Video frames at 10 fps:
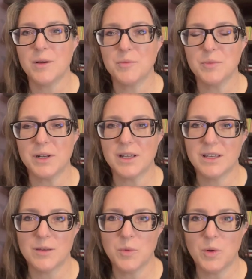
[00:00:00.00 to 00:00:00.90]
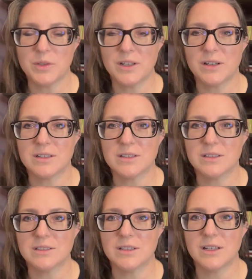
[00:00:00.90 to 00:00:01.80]
but I keep holding on
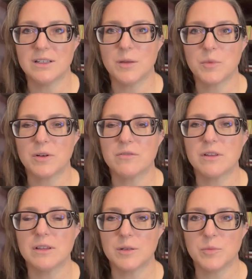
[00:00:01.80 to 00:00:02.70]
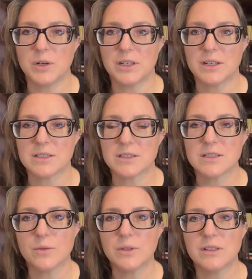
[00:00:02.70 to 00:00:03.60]
to a number of the lip products because
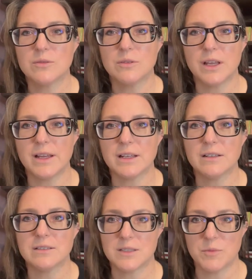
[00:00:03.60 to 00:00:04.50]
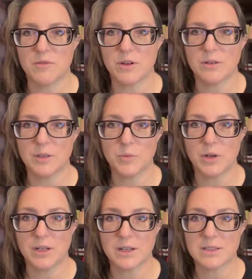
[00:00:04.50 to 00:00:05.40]
I really do like some of their lip
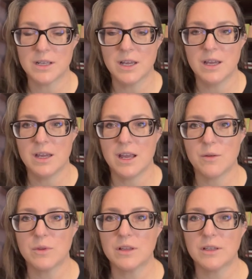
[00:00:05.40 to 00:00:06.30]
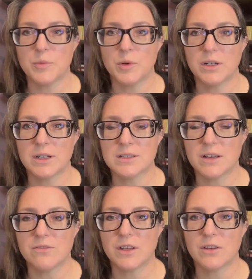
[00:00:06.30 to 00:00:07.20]
products. And with the lip products, I
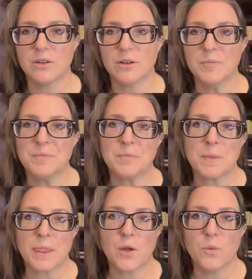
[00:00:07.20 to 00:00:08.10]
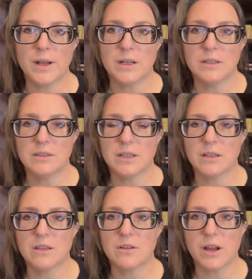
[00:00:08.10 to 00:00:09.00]
figure, well, they'll
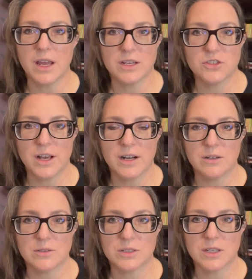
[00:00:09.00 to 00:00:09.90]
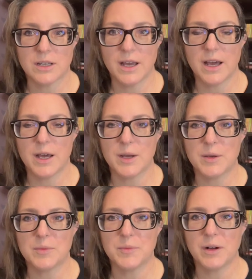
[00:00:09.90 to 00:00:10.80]
either age out,
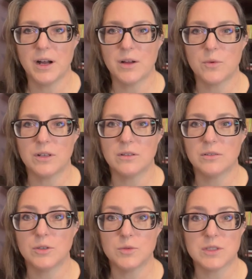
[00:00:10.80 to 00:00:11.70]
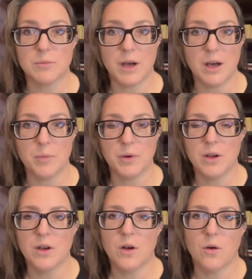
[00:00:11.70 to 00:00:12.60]
I will use them up,
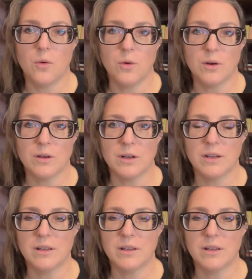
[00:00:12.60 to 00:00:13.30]
or